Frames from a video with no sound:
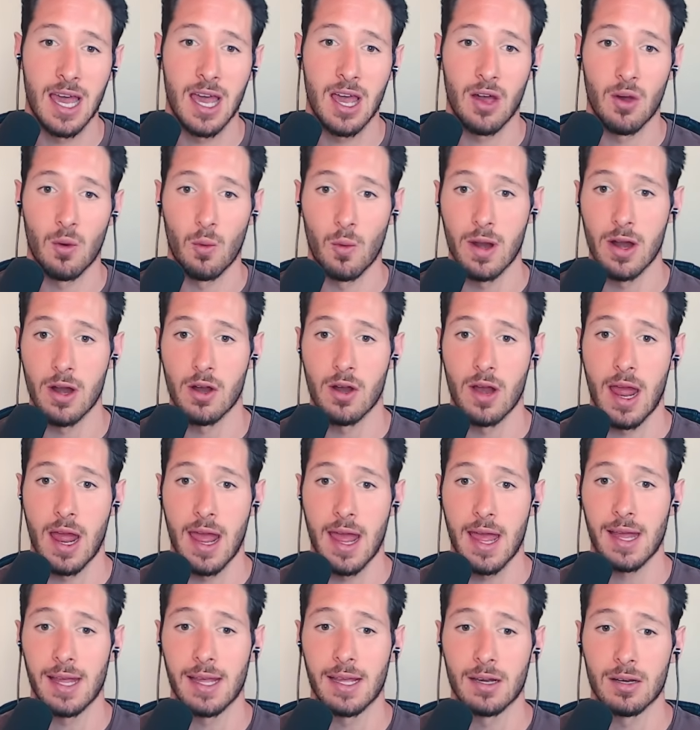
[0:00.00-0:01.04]
where
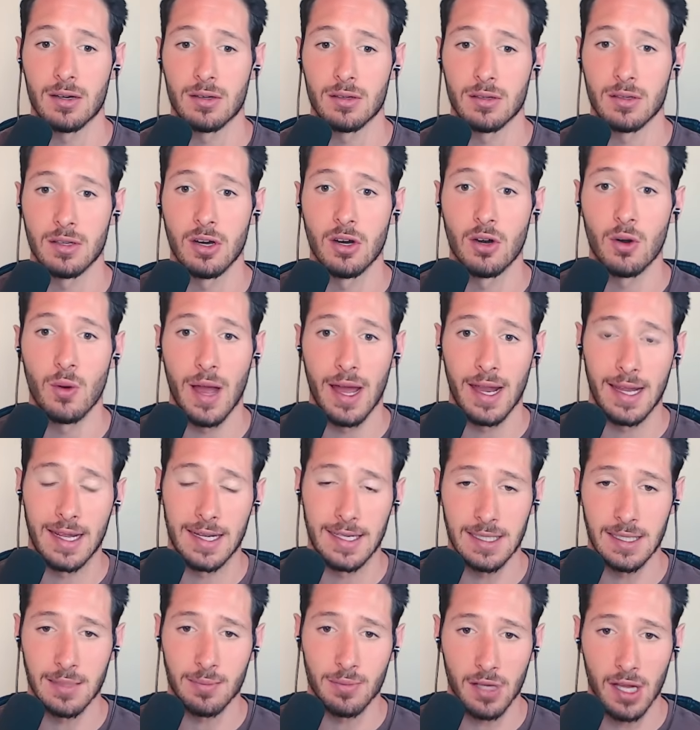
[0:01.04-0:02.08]
a low
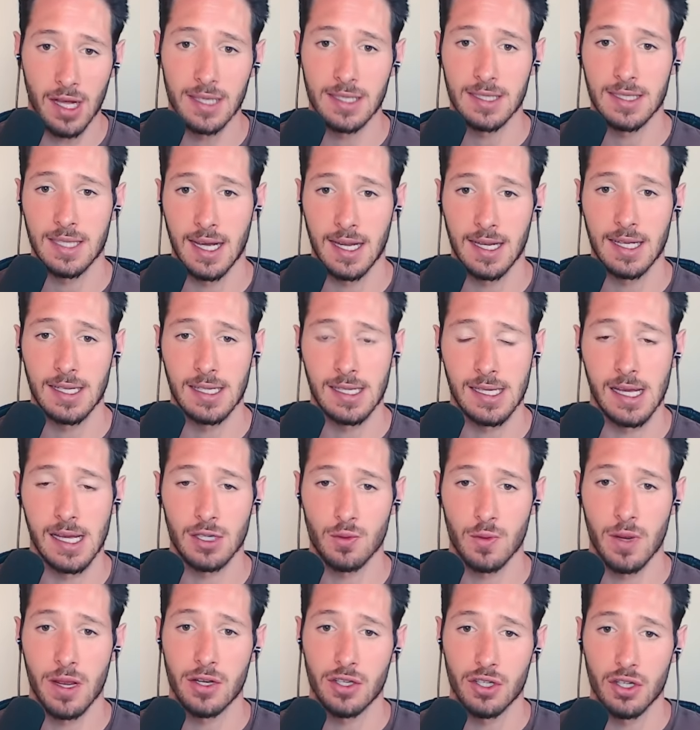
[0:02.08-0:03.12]
NAD plus to NADH
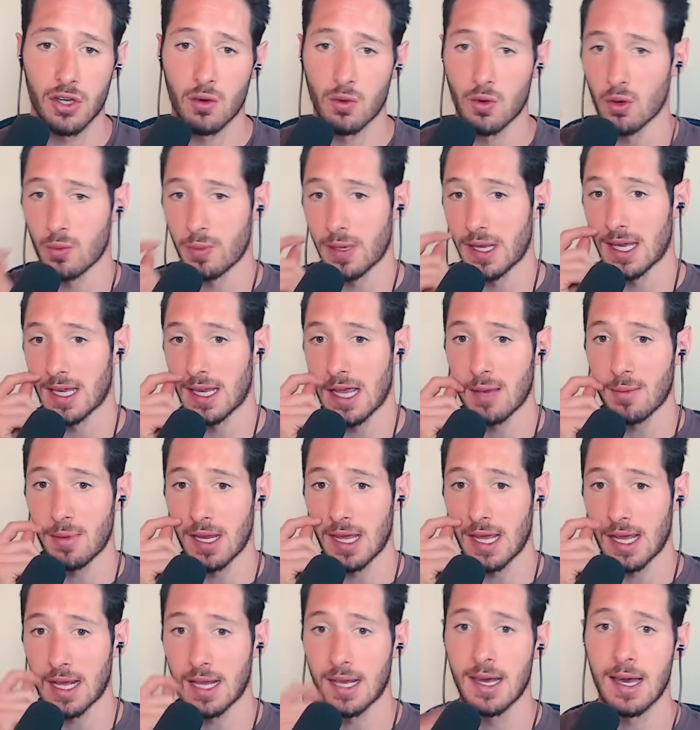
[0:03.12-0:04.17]
ratio will be
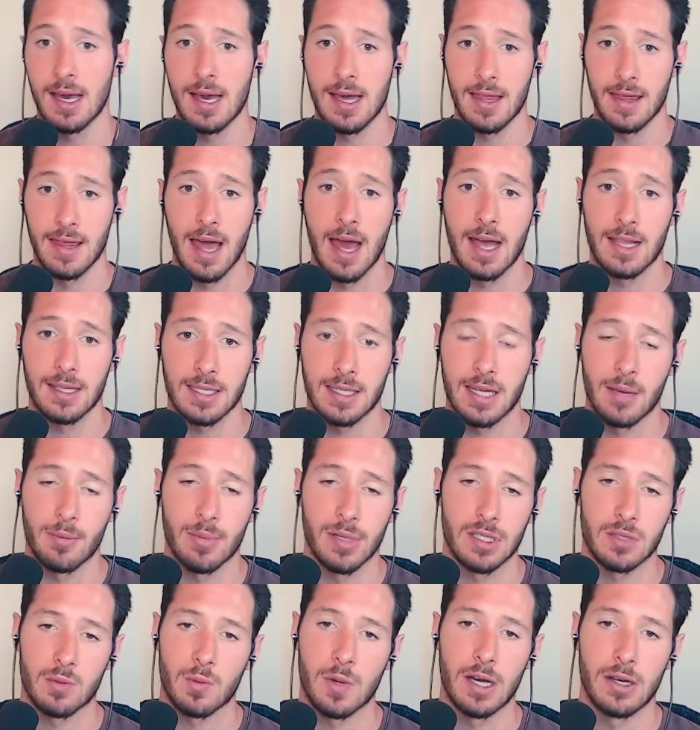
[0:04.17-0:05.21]
inhibiting that
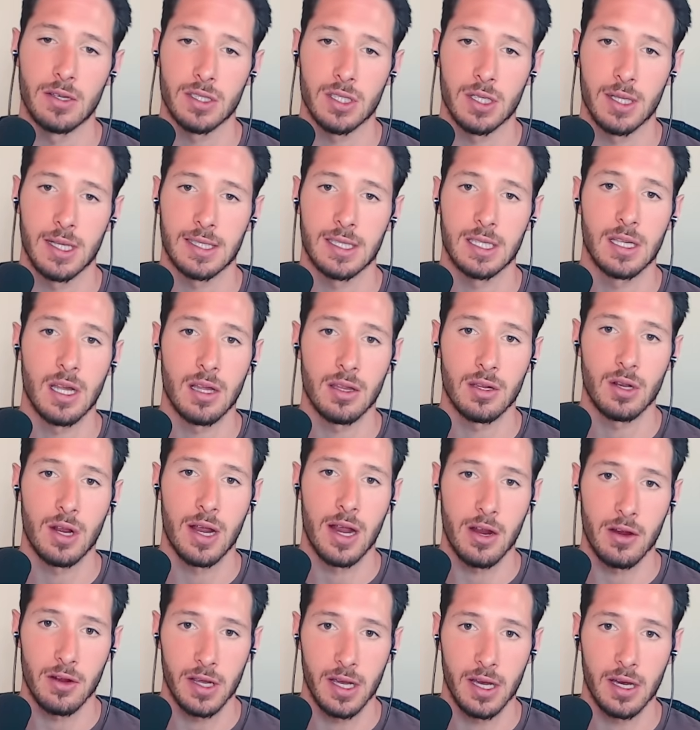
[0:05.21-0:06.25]
step as well. So that's another
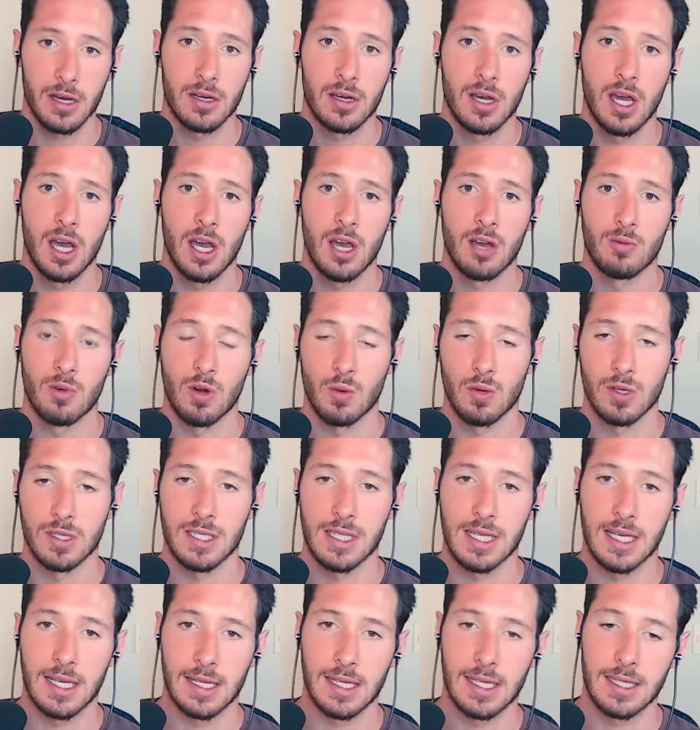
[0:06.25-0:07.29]
area where we're
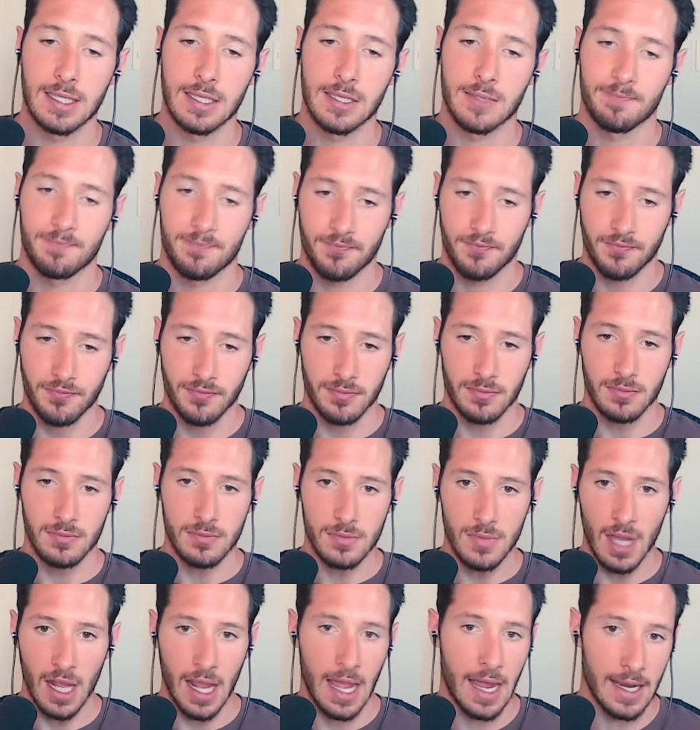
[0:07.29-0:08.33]
seeing this.
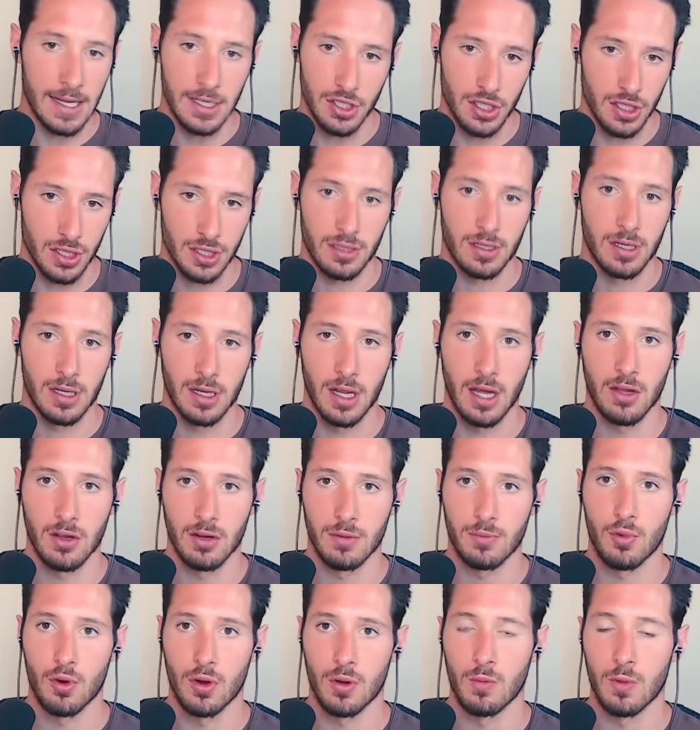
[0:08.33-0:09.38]
And it's just another
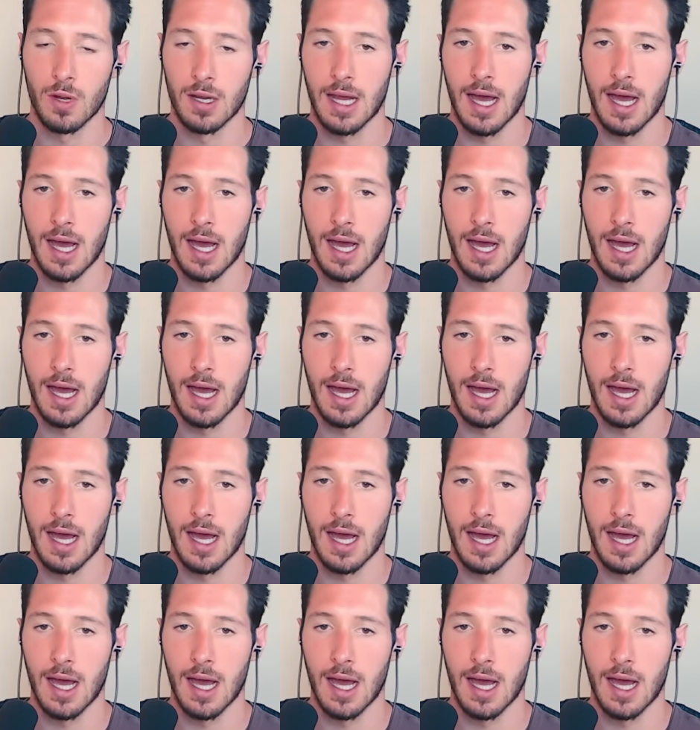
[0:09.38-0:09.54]
important one to